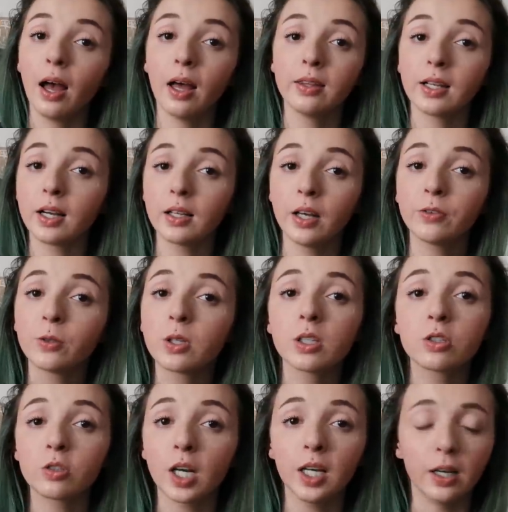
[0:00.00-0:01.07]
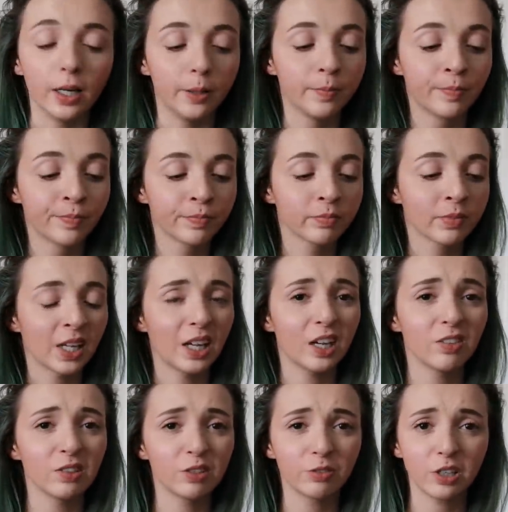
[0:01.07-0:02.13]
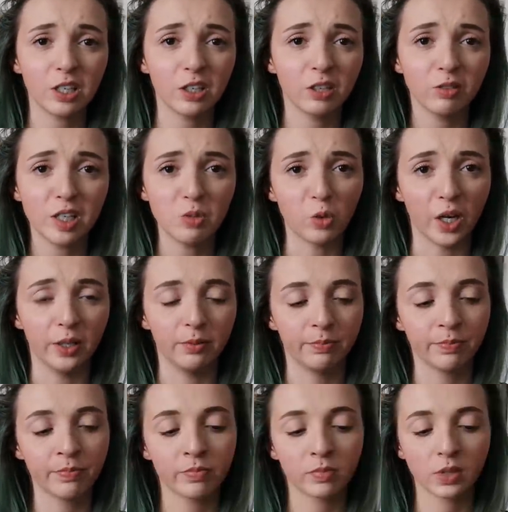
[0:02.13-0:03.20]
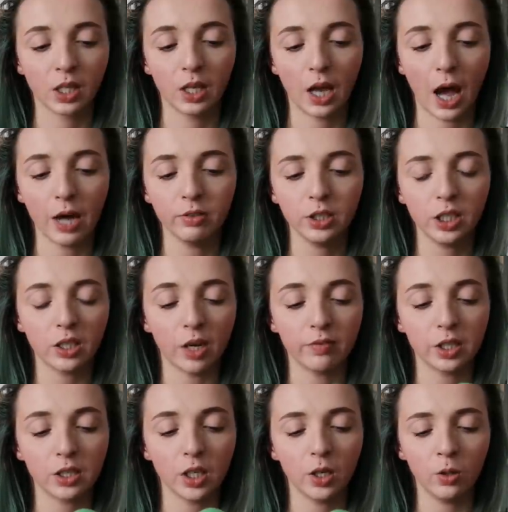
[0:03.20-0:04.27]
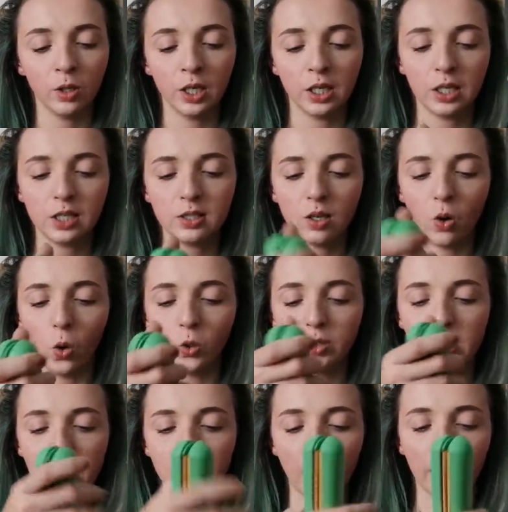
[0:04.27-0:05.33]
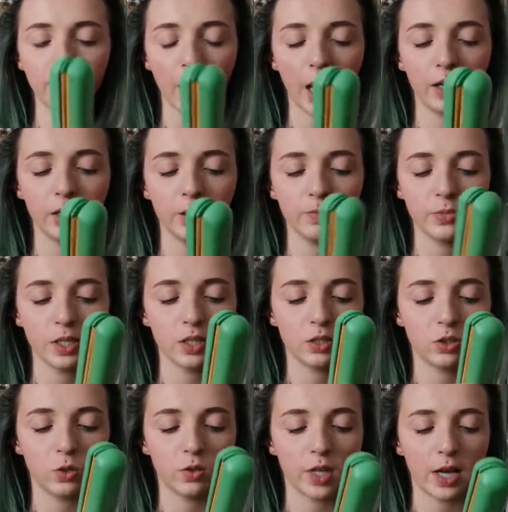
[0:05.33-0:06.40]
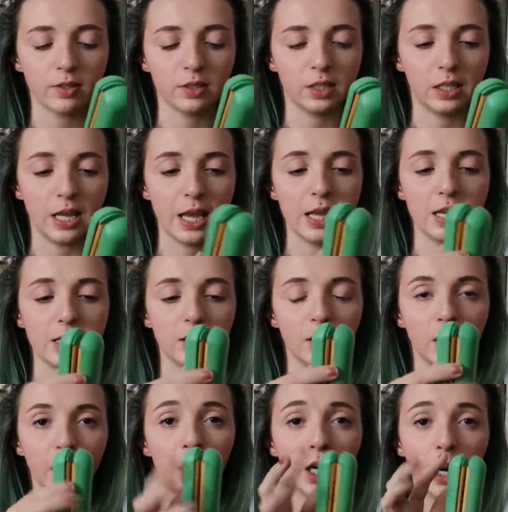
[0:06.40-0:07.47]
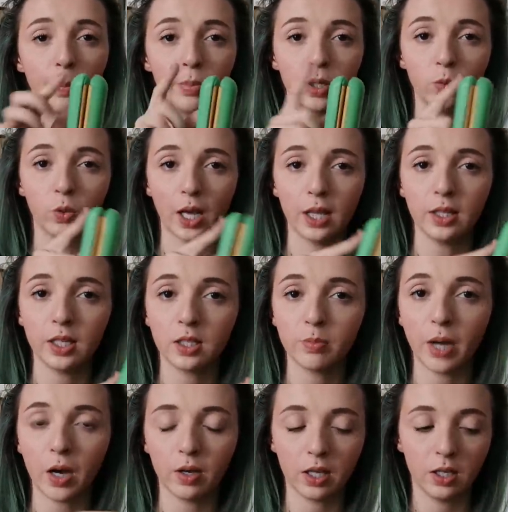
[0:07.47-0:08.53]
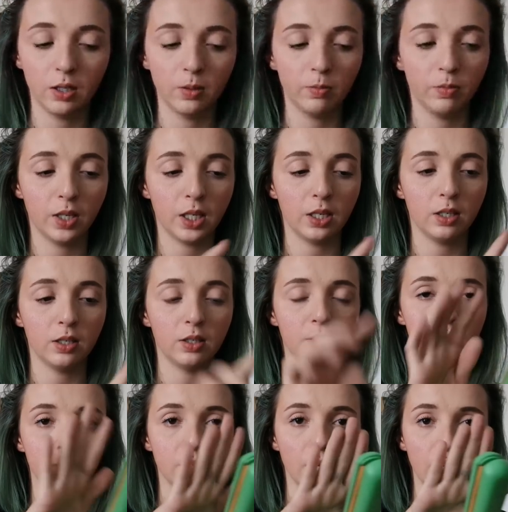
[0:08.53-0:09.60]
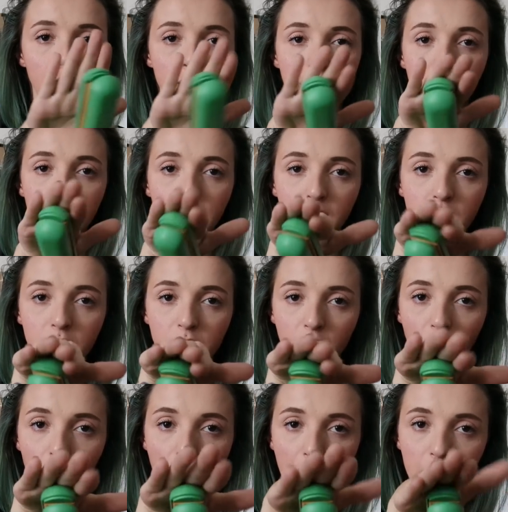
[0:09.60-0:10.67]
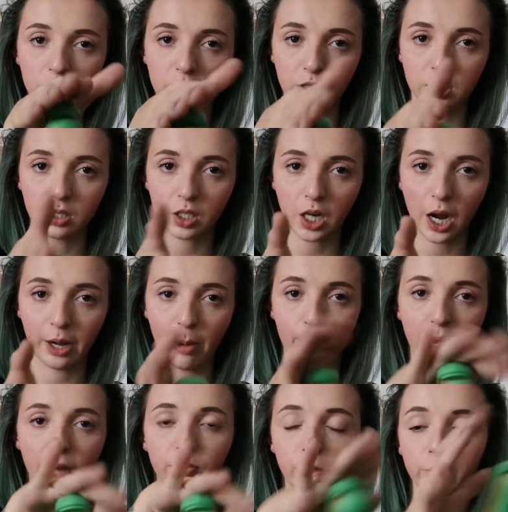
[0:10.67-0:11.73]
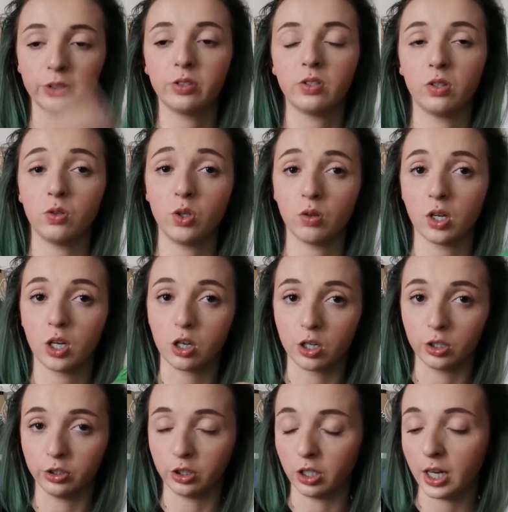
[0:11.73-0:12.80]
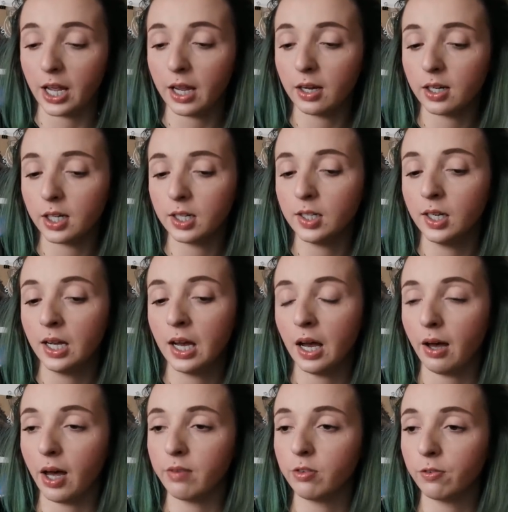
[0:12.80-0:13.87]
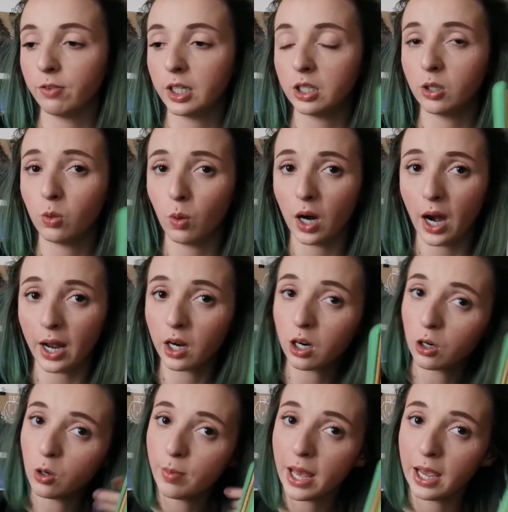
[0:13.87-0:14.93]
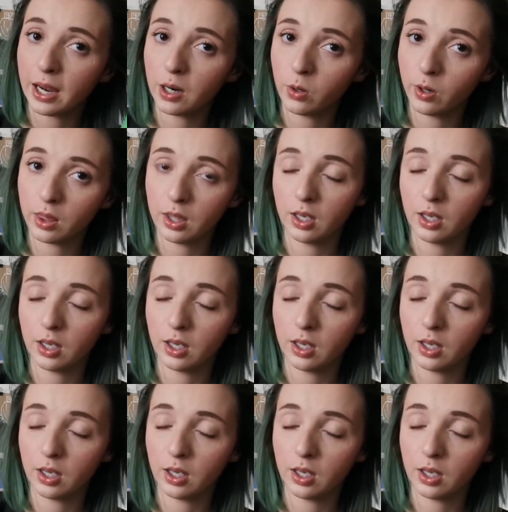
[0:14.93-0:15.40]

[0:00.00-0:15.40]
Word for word: And then I left with a straightener and I have a freaking green one. I really love it though. He's an oldie. I've had him since 2008, but what I like about him is these edges are kind of beveled so you can curl your hair. I have a video where I curl my hair with